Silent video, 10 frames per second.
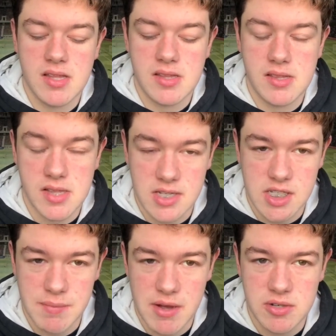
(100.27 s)
Last
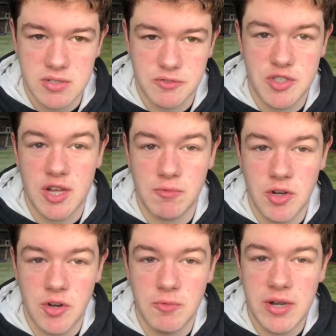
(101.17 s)
time out is obviously that
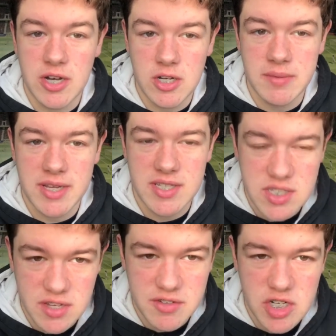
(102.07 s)
1-0 win at home against
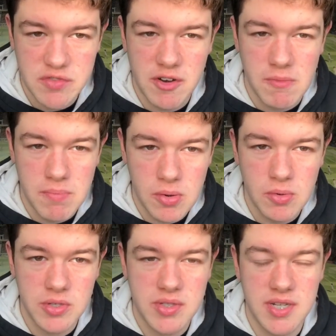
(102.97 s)
Stevenage, a very
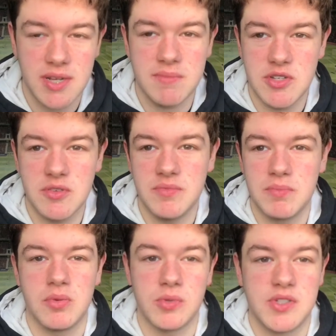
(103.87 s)
poor team, 2
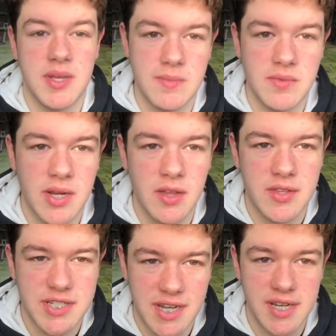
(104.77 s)
poor teams really on
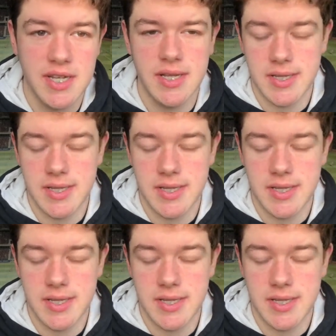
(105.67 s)
the day,